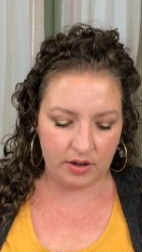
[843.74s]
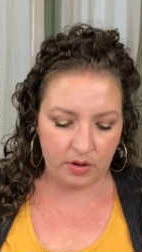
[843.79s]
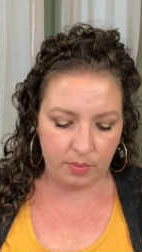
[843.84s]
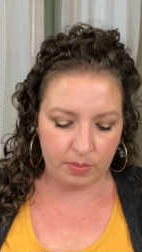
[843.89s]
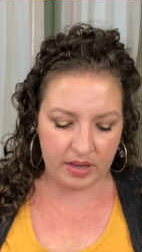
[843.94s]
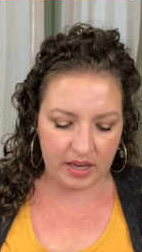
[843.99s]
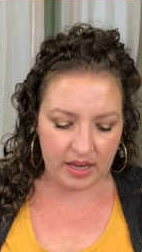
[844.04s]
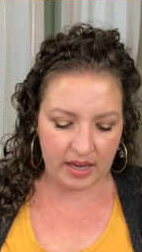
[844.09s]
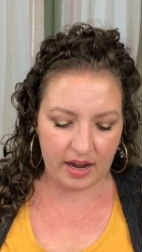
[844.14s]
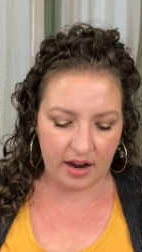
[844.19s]

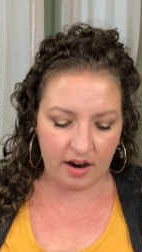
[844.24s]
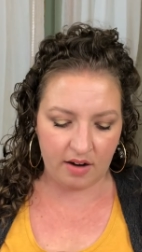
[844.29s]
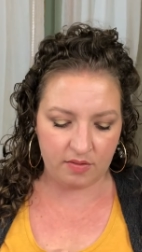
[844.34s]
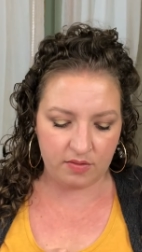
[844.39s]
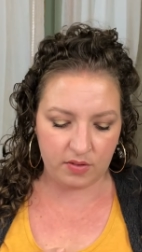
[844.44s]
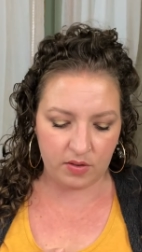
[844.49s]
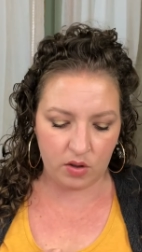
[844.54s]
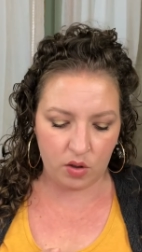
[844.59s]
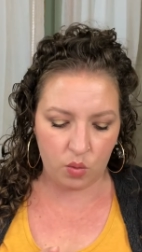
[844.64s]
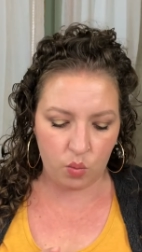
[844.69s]
bit
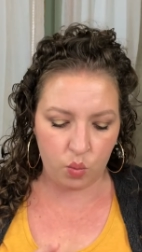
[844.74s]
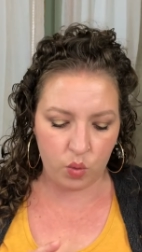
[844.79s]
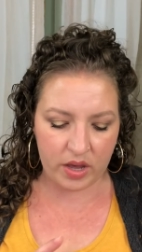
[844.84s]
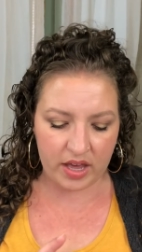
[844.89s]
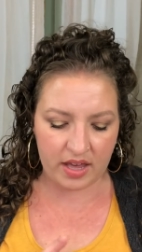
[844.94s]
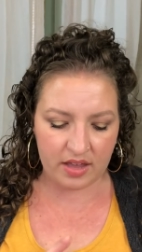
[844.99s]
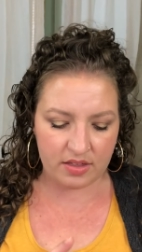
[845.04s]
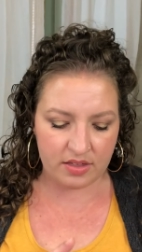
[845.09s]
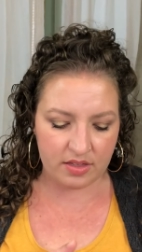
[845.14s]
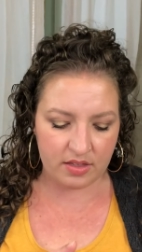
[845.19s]
careful
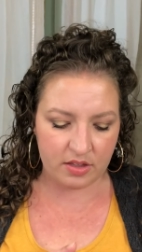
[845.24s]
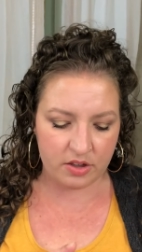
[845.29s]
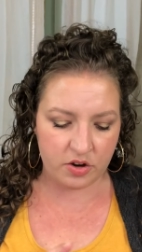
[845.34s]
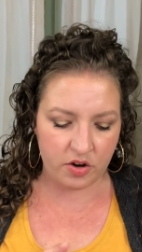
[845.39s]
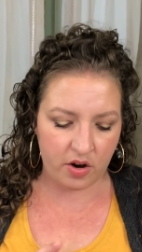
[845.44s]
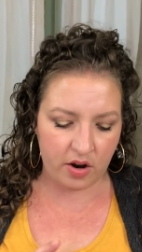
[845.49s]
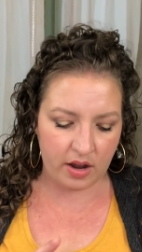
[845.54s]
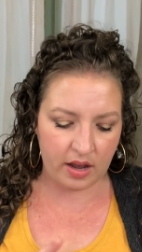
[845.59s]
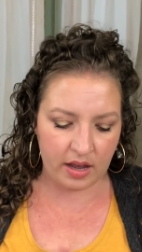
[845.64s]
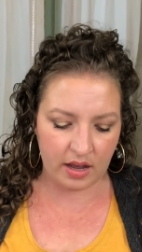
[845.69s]
with
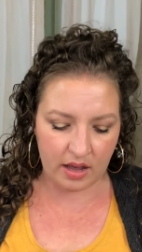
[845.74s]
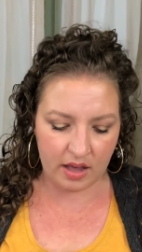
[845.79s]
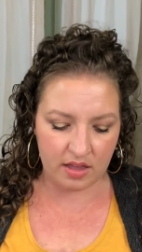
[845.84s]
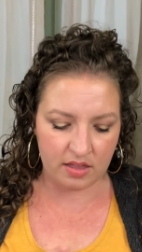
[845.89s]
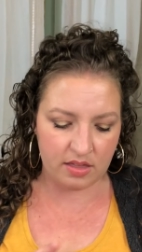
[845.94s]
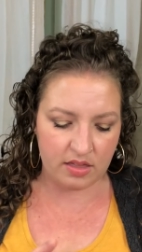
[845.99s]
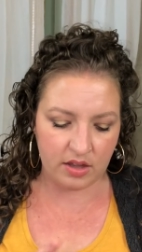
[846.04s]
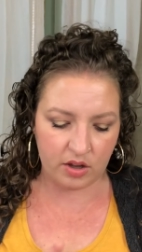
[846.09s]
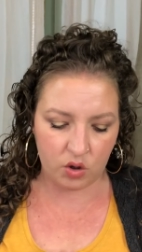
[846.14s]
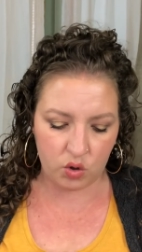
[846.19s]
during
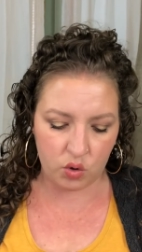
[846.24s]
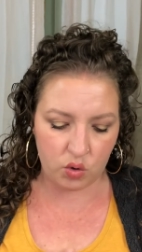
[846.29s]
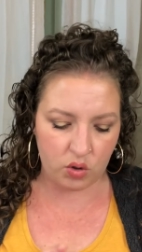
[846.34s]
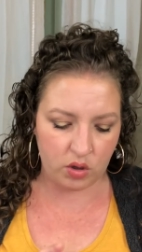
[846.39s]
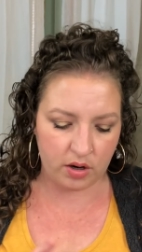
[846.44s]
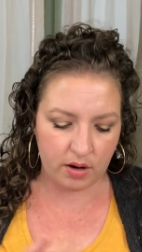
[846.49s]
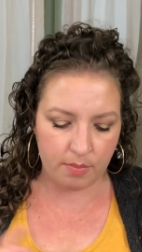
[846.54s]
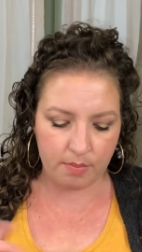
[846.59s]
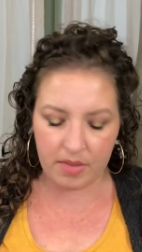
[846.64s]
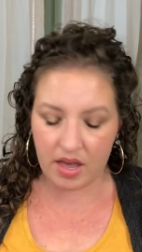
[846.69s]
the
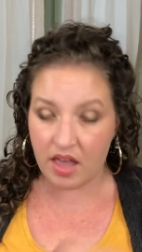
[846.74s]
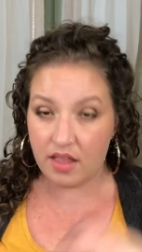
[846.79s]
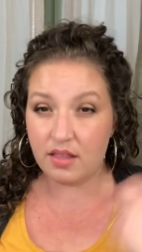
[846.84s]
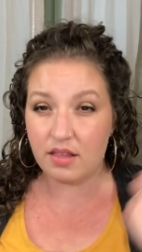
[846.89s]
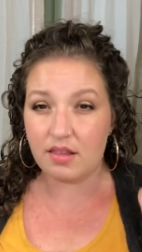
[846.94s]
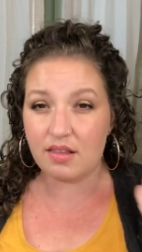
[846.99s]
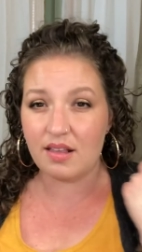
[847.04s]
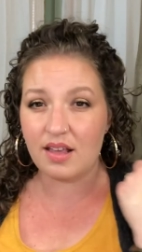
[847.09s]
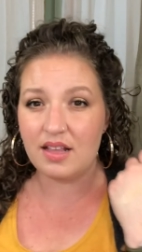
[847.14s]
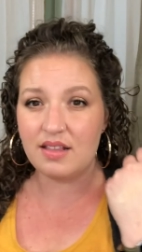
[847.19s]
cooler
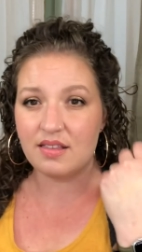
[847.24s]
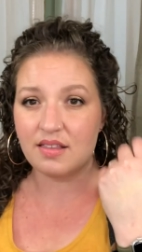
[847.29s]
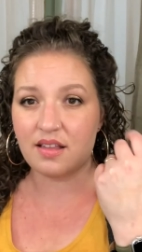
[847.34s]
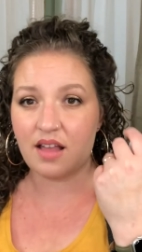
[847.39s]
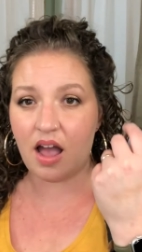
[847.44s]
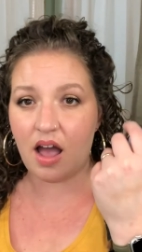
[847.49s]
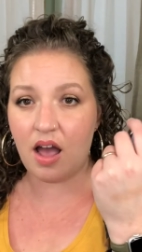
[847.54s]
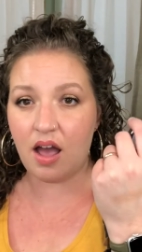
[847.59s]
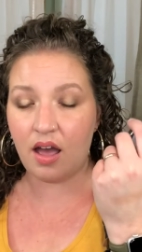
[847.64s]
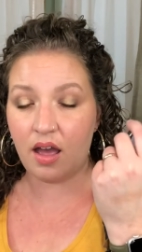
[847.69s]
months. It's
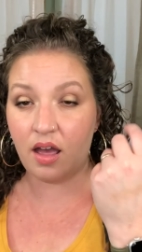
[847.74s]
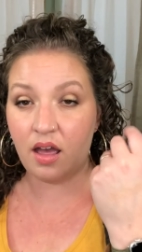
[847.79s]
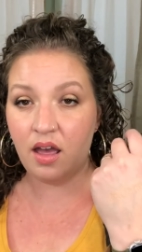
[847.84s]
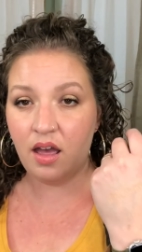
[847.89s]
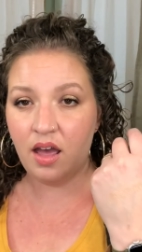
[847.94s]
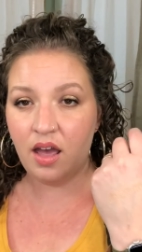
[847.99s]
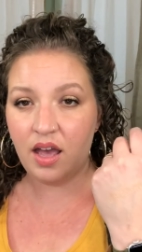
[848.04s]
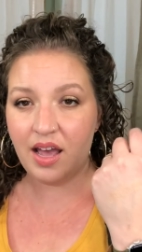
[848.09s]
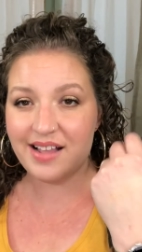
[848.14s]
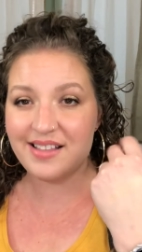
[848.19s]
not,
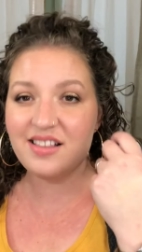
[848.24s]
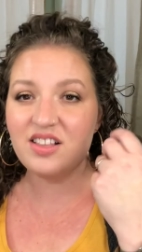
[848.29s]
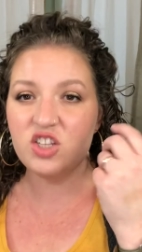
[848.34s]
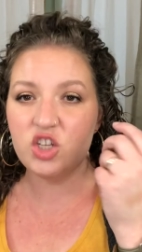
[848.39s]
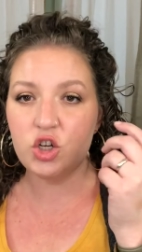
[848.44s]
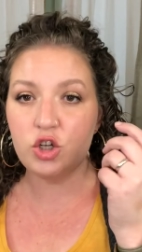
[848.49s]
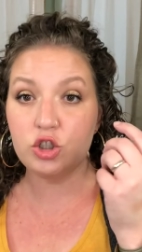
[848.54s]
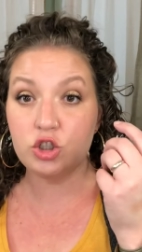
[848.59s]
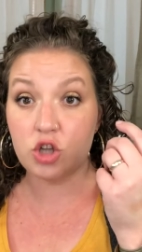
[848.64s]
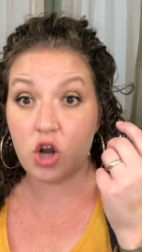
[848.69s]
it's a
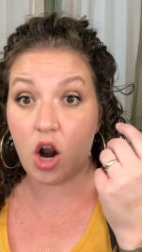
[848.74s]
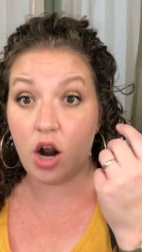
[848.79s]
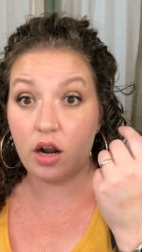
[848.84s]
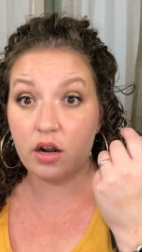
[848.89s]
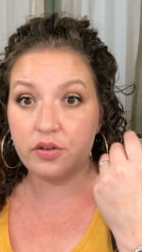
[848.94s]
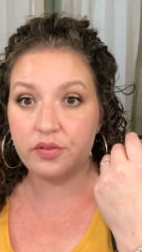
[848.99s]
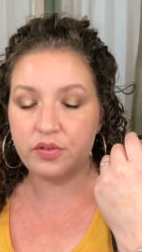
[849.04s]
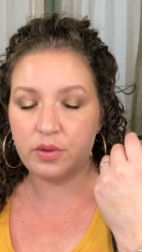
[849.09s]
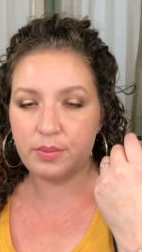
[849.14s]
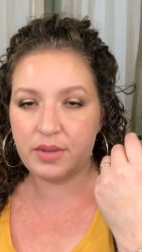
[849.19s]
little dark
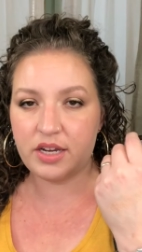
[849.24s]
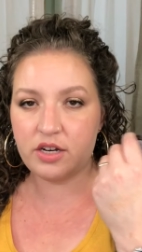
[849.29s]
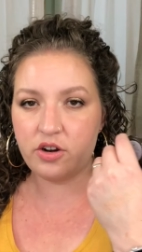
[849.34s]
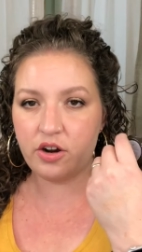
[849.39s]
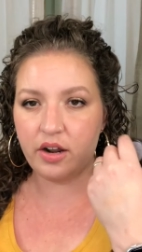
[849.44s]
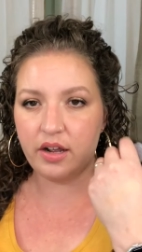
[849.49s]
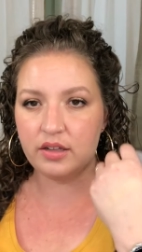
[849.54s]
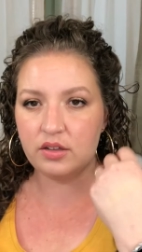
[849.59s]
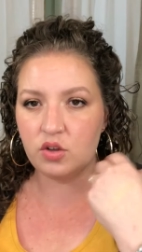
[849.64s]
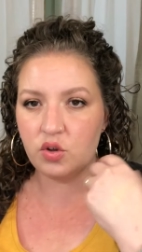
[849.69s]
for me
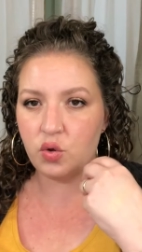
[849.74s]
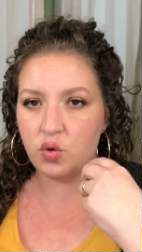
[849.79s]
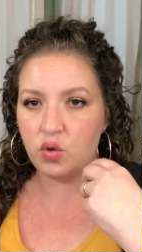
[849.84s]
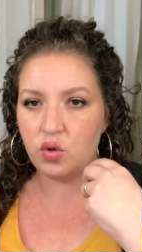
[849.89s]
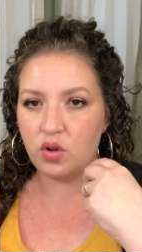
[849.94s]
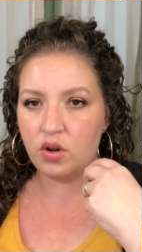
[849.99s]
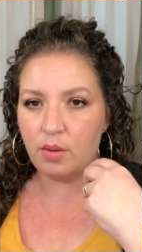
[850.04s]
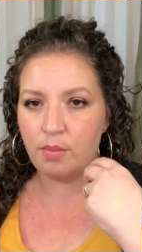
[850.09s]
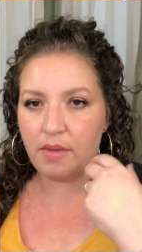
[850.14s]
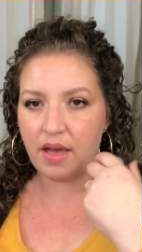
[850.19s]
during the
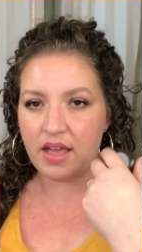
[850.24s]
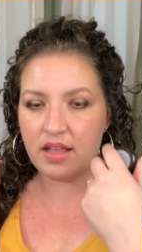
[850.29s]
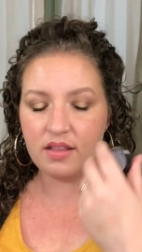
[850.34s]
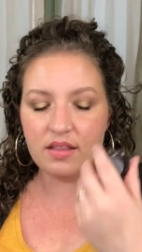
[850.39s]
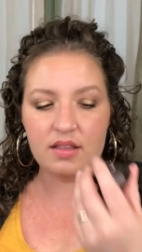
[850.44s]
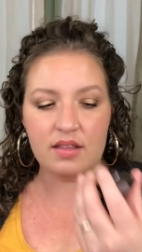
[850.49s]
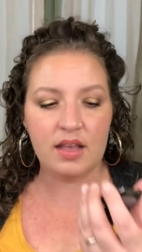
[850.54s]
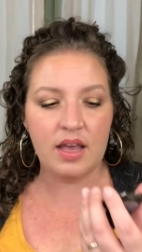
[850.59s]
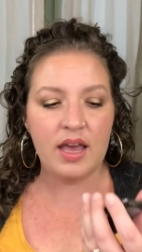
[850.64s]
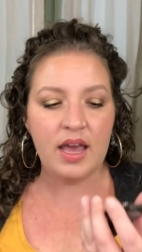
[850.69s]
cooler
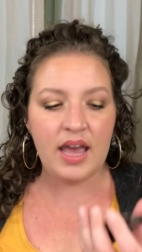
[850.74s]
months.